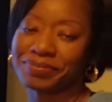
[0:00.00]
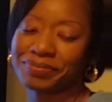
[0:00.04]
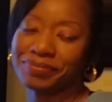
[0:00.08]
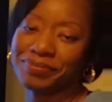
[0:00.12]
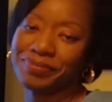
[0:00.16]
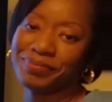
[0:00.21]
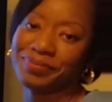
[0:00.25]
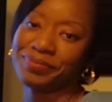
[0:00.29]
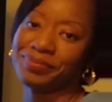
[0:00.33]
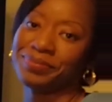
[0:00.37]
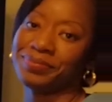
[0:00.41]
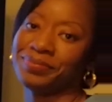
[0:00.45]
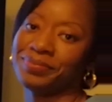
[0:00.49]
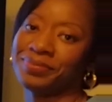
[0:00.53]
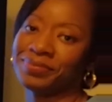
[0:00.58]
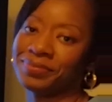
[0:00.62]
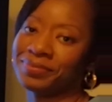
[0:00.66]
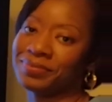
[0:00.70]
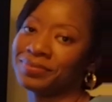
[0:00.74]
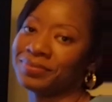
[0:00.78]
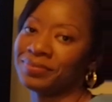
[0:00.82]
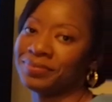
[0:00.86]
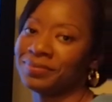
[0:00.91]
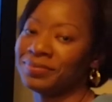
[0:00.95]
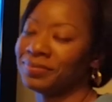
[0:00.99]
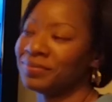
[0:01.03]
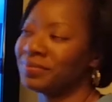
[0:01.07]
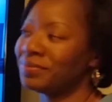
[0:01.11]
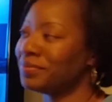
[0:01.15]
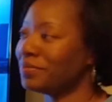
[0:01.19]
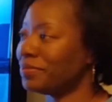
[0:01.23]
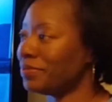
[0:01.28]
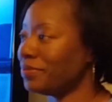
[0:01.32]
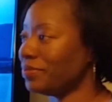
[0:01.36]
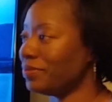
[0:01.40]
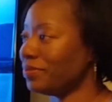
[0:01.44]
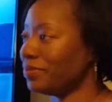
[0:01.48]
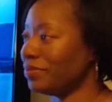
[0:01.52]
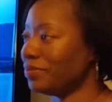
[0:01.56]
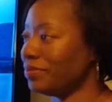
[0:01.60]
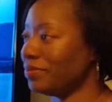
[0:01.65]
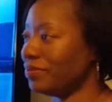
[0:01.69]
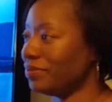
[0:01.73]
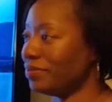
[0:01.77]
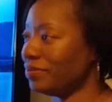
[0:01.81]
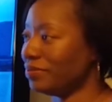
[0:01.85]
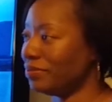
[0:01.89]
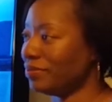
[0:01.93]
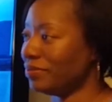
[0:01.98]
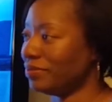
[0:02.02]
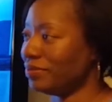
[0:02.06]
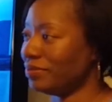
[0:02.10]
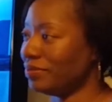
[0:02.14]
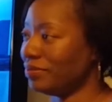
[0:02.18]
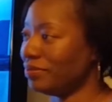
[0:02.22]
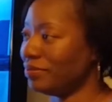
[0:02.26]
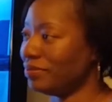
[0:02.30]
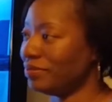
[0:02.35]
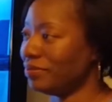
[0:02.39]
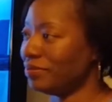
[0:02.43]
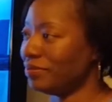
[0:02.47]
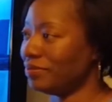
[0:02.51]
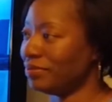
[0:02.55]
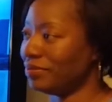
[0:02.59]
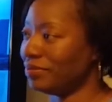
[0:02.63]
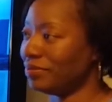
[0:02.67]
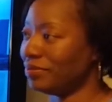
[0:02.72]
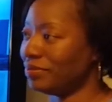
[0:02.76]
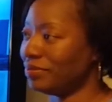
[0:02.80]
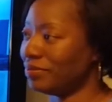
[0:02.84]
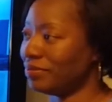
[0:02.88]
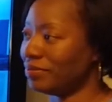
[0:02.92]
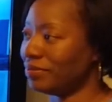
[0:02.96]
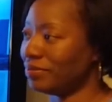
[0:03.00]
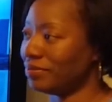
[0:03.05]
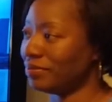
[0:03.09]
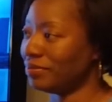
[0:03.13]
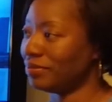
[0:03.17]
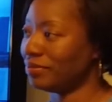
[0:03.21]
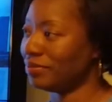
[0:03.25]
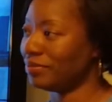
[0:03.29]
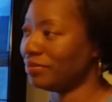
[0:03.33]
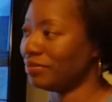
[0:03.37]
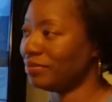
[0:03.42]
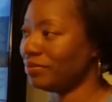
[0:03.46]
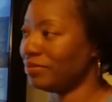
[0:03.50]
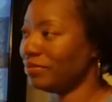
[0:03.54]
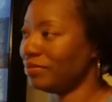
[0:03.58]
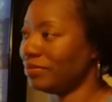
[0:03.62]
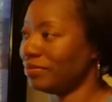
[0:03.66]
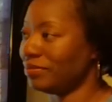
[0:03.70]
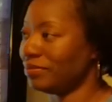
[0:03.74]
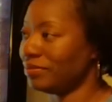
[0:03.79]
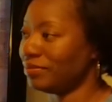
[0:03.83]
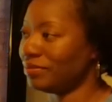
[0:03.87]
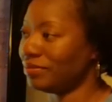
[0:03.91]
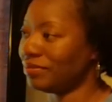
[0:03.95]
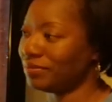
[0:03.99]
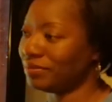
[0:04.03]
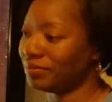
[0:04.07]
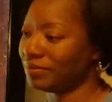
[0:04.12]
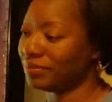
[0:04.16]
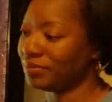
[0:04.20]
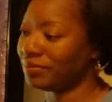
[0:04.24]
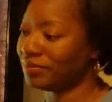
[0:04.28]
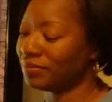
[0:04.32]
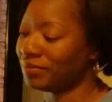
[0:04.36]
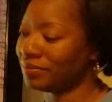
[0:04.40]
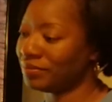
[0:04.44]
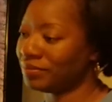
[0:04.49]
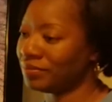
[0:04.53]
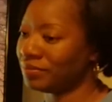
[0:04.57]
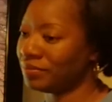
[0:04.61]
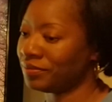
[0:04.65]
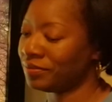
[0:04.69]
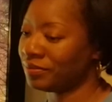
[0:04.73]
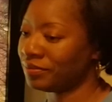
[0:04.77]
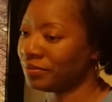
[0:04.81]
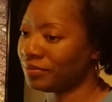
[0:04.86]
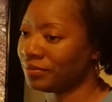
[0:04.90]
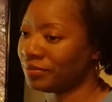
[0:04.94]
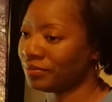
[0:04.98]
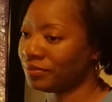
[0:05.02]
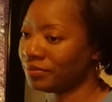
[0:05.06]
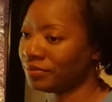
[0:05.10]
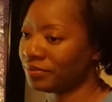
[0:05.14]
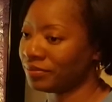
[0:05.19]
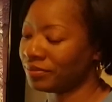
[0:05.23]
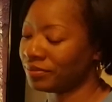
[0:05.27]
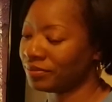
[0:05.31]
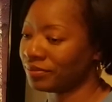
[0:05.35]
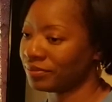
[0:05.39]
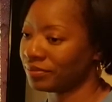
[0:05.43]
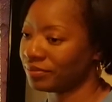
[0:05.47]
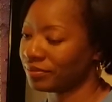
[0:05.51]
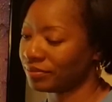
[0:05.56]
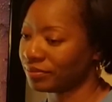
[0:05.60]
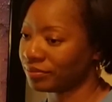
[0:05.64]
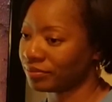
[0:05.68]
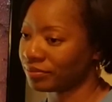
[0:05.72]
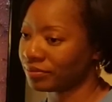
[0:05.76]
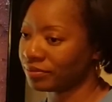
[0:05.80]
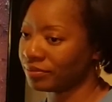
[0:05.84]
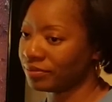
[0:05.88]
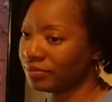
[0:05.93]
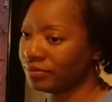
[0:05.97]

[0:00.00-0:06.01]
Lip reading: No words are spoken by the person on screen.